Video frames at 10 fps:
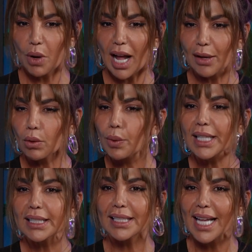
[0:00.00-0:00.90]
I
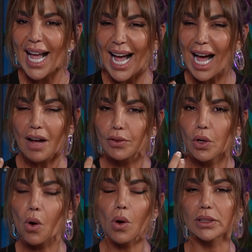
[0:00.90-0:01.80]
always have
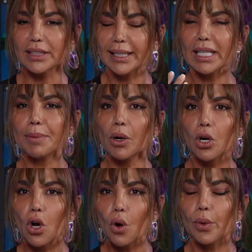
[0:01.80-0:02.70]
goals. I keep
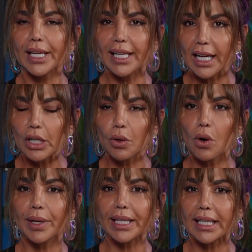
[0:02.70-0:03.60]
on going and
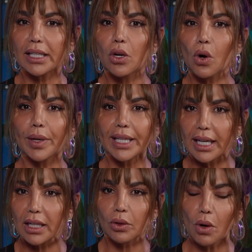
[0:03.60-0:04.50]

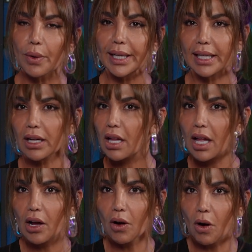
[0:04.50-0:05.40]
growing,
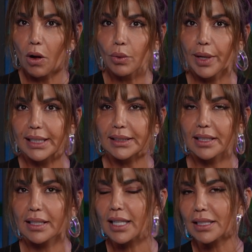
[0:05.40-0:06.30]
always,
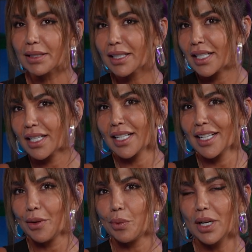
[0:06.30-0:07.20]
and that's
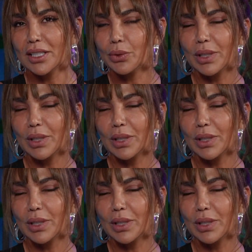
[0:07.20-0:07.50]
what